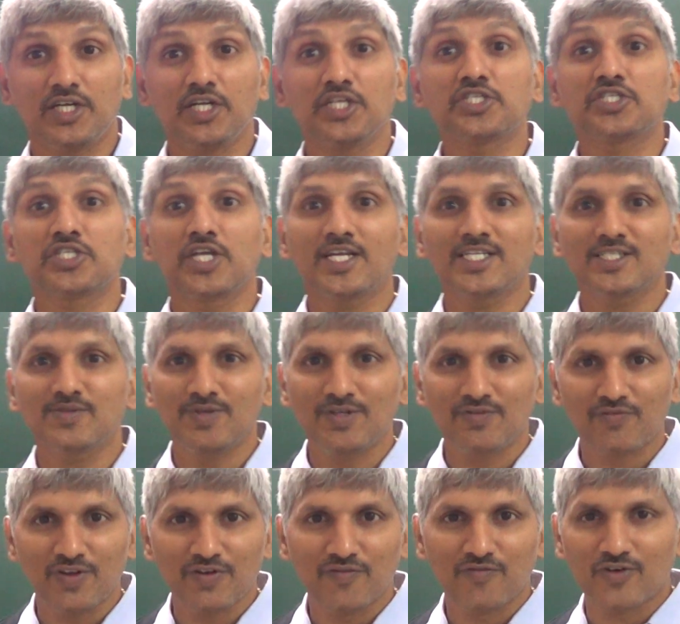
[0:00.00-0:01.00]
Distance
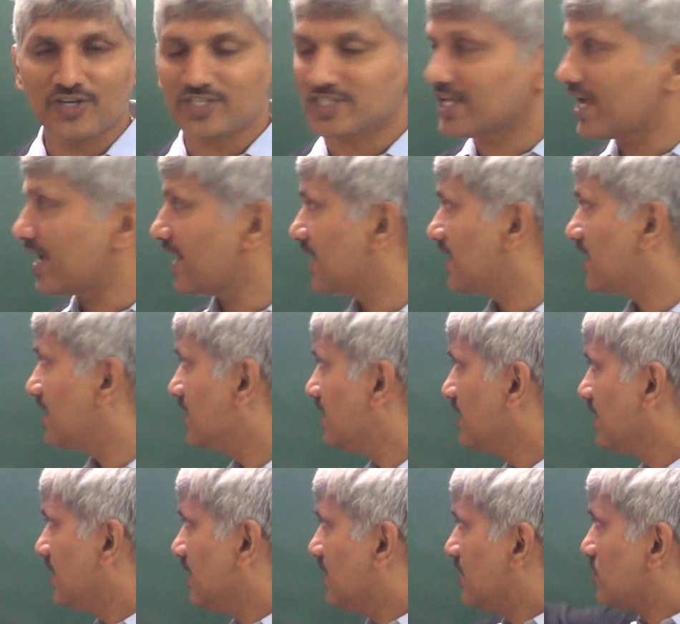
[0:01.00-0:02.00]
between foci
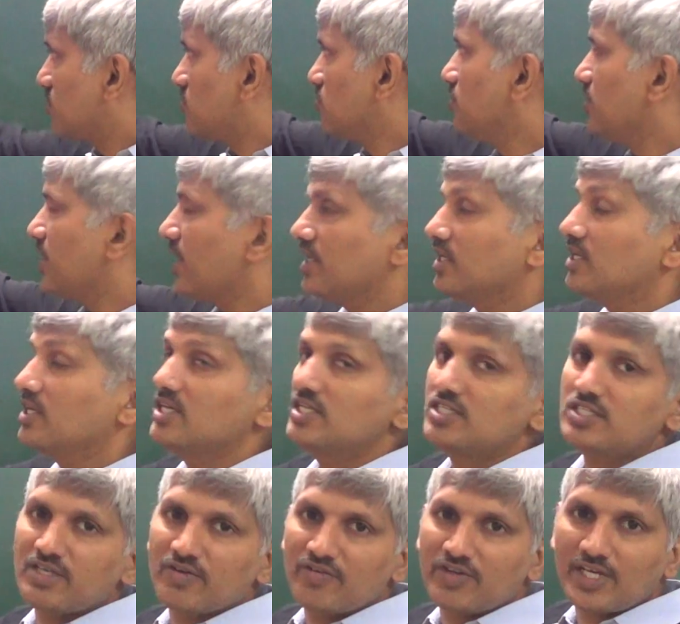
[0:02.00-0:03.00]
2AE
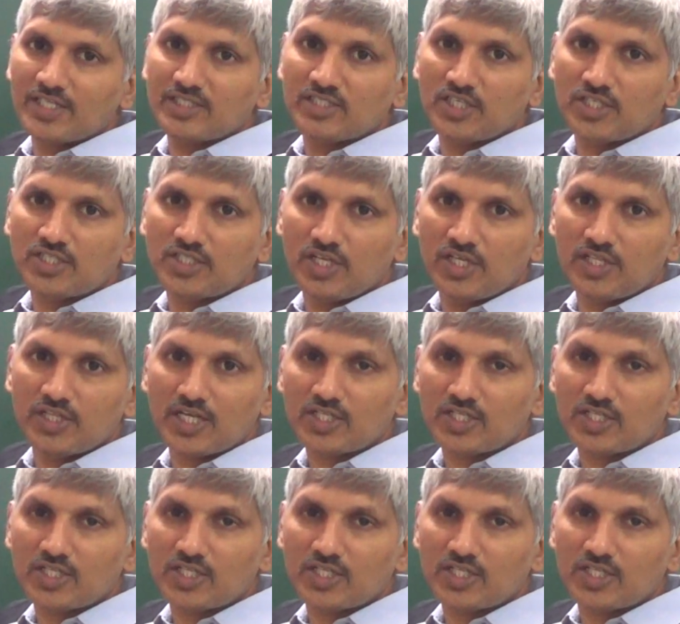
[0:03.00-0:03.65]
is given as 16.